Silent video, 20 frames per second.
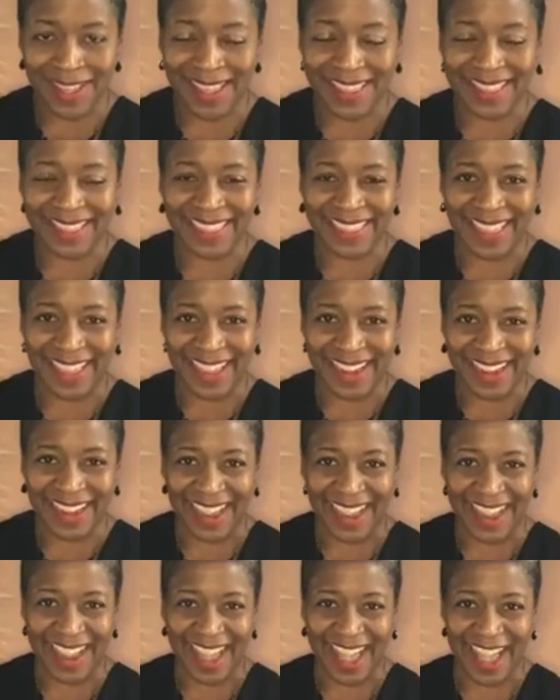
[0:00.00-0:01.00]
and then
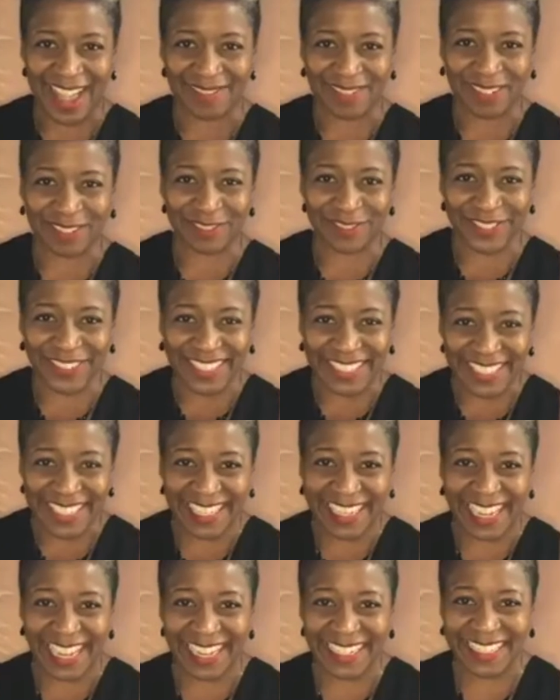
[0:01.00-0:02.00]
I have a
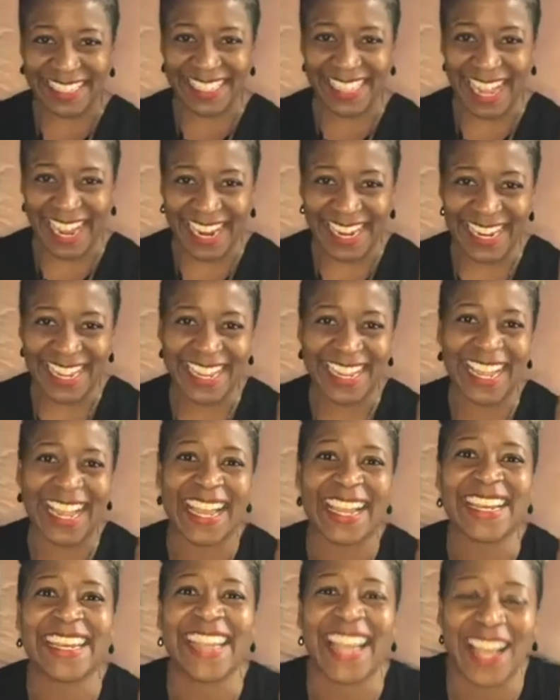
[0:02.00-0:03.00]
really exciting
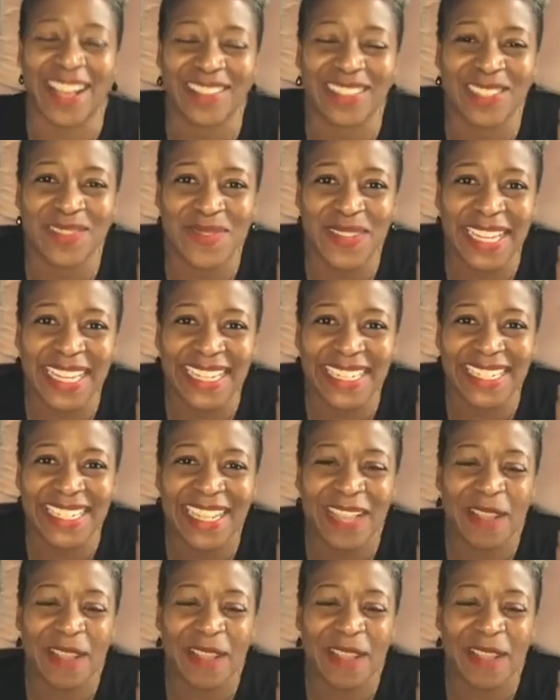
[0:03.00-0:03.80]
announcement